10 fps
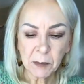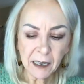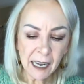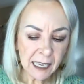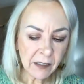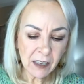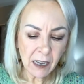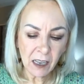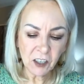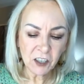but any of the
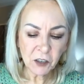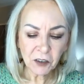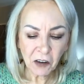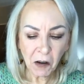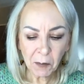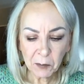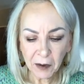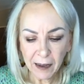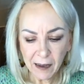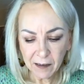colors you can
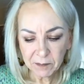ombre.